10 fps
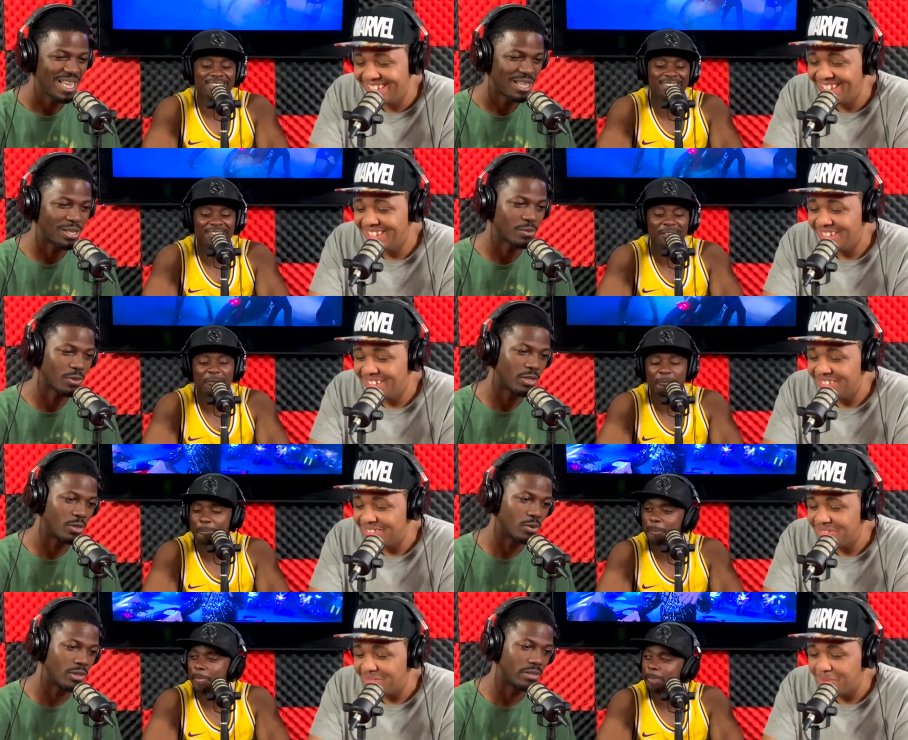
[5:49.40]
Speaker 1: This is really
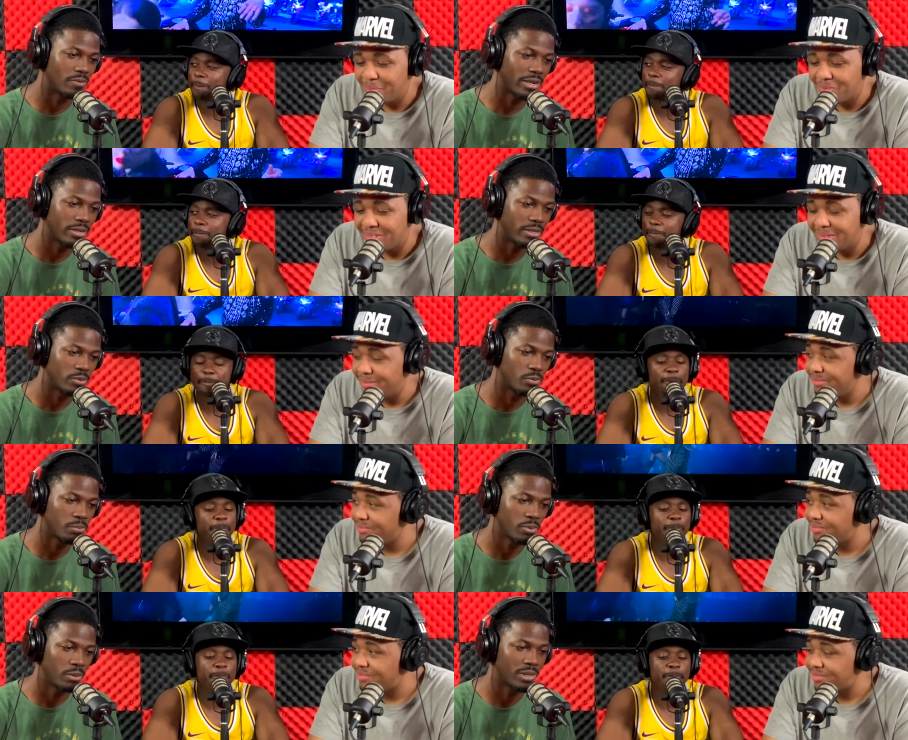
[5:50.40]
cool. This
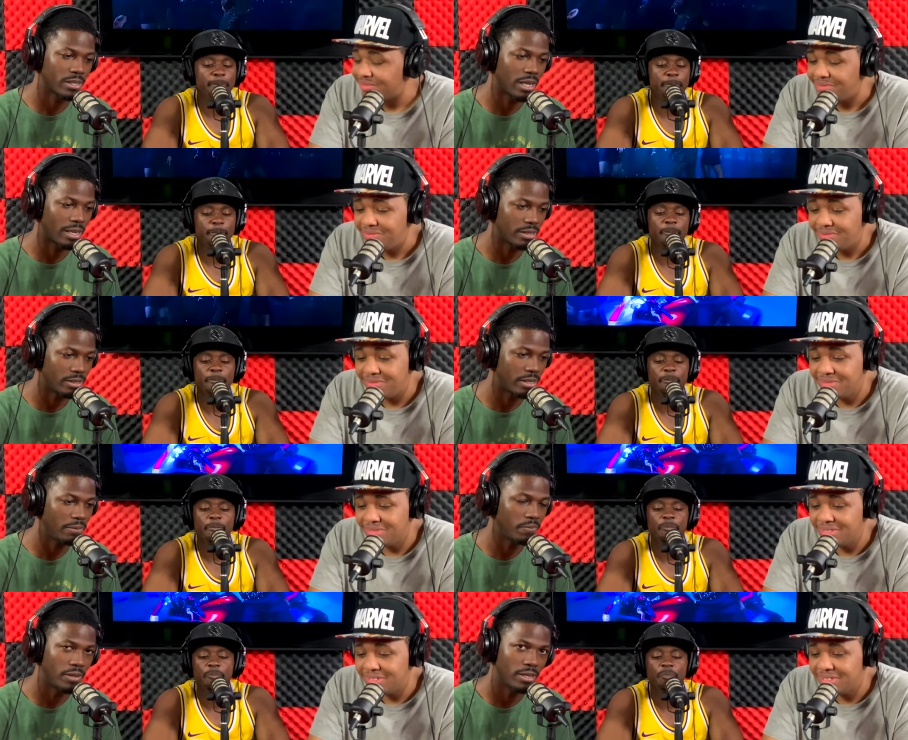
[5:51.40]
pretty much sound like deep
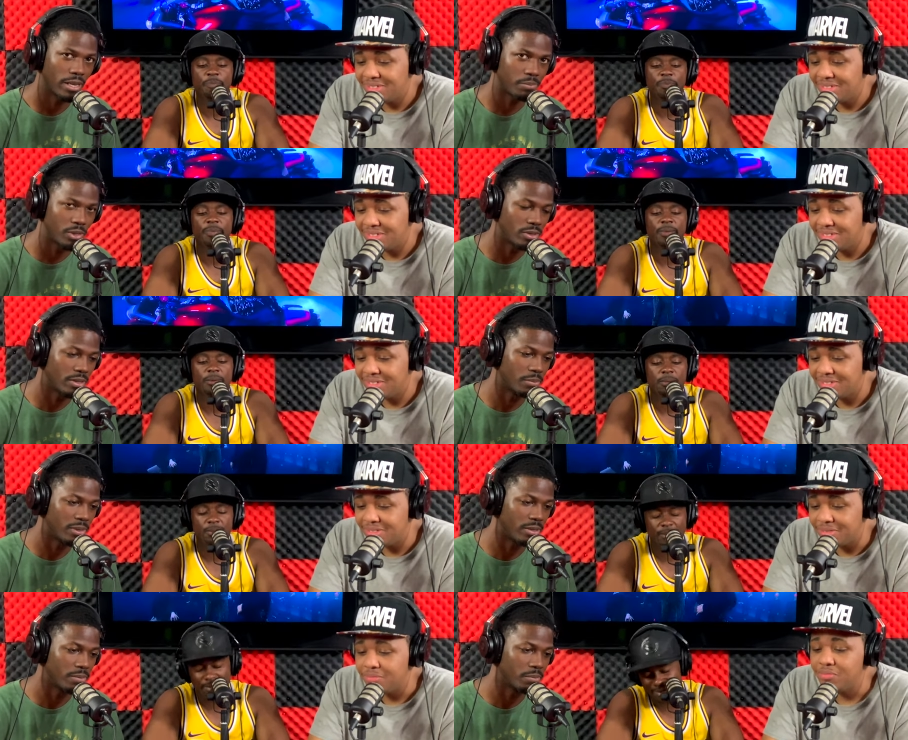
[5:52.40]
V-neck music to me.